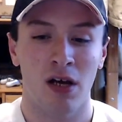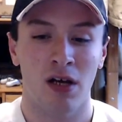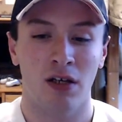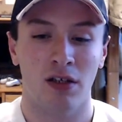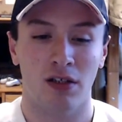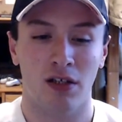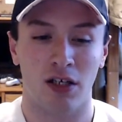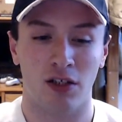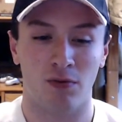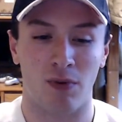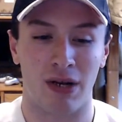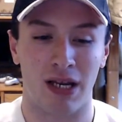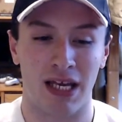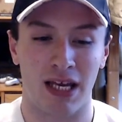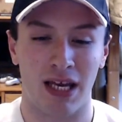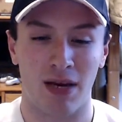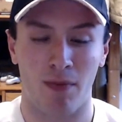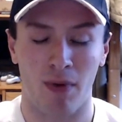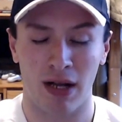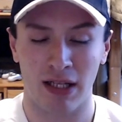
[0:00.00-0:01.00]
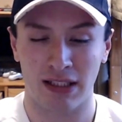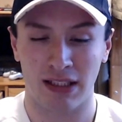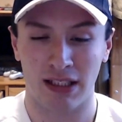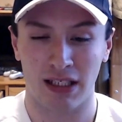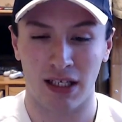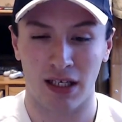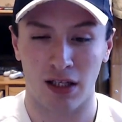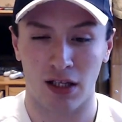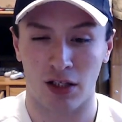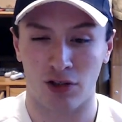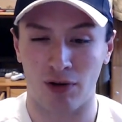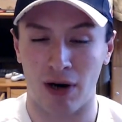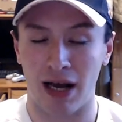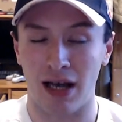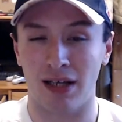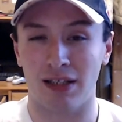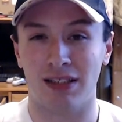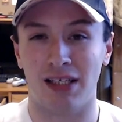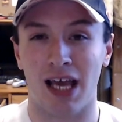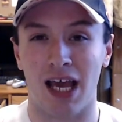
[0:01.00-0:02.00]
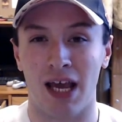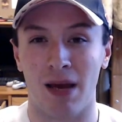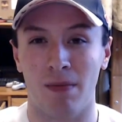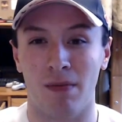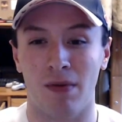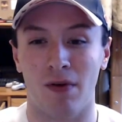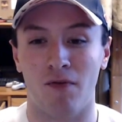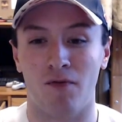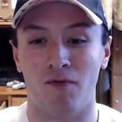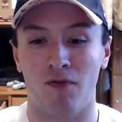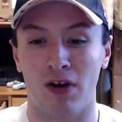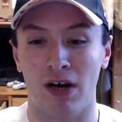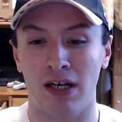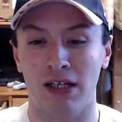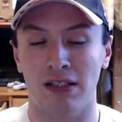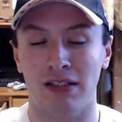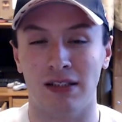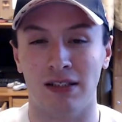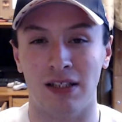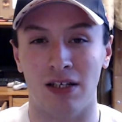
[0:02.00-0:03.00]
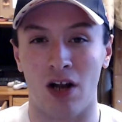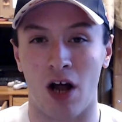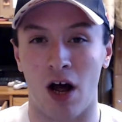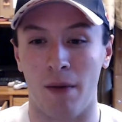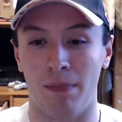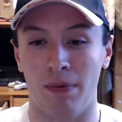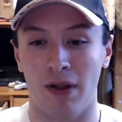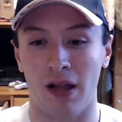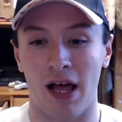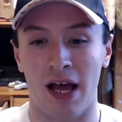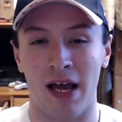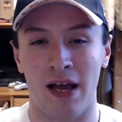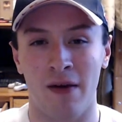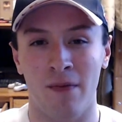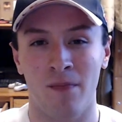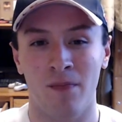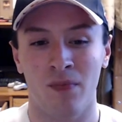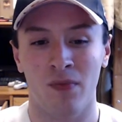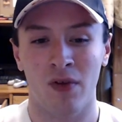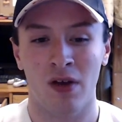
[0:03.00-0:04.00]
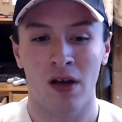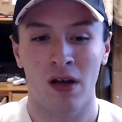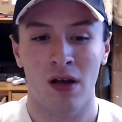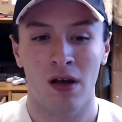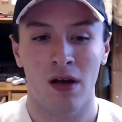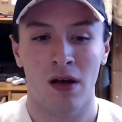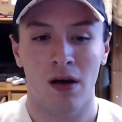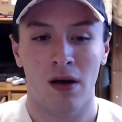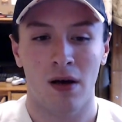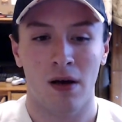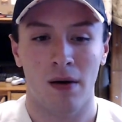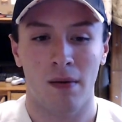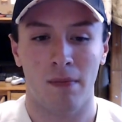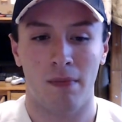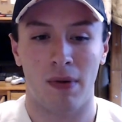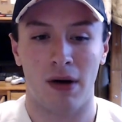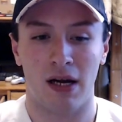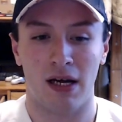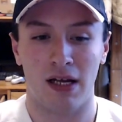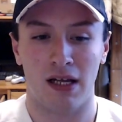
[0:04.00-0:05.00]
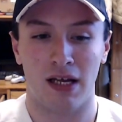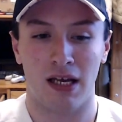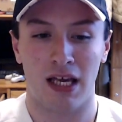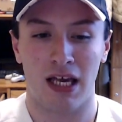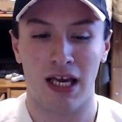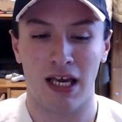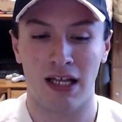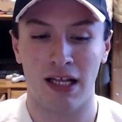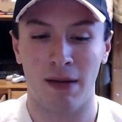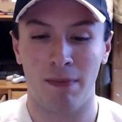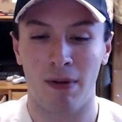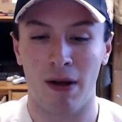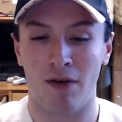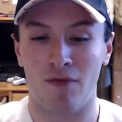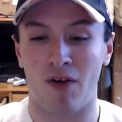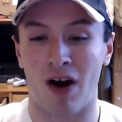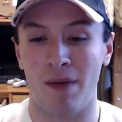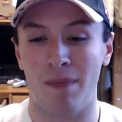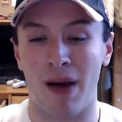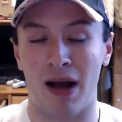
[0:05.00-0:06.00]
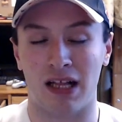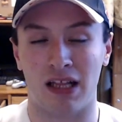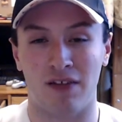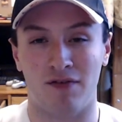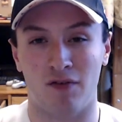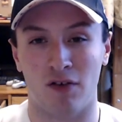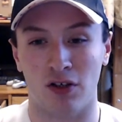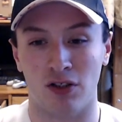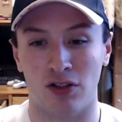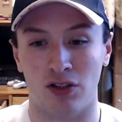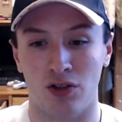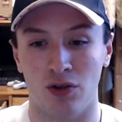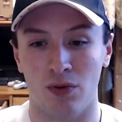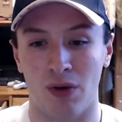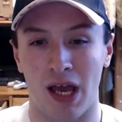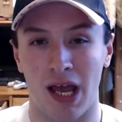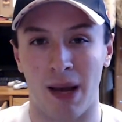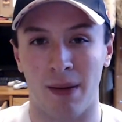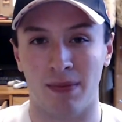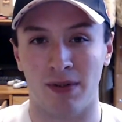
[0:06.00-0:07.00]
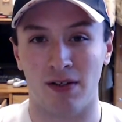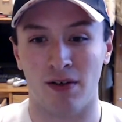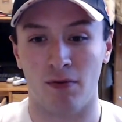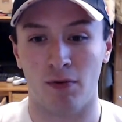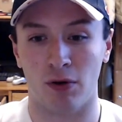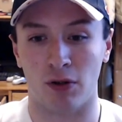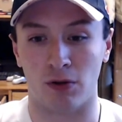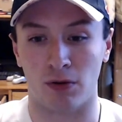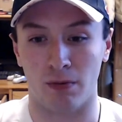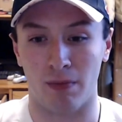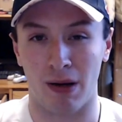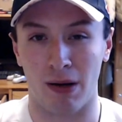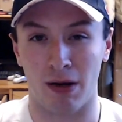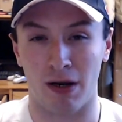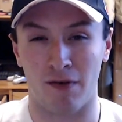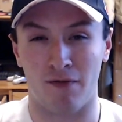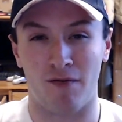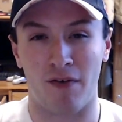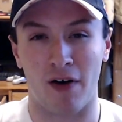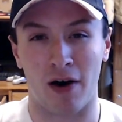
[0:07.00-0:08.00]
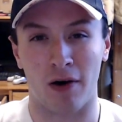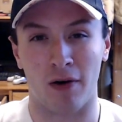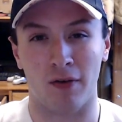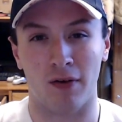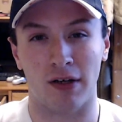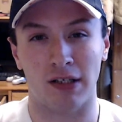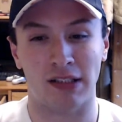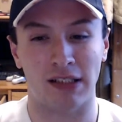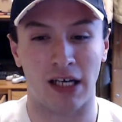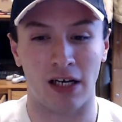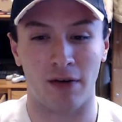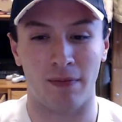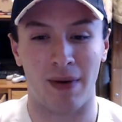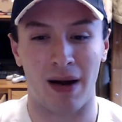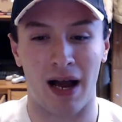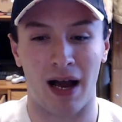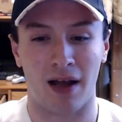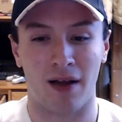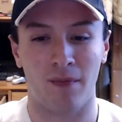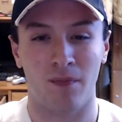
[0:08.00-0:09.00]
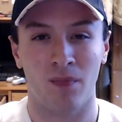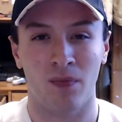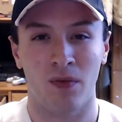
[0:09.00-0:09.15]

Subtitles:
because when the trialists came, Freitas did not play, but he did play right back the first two games, which made Farrell a center back,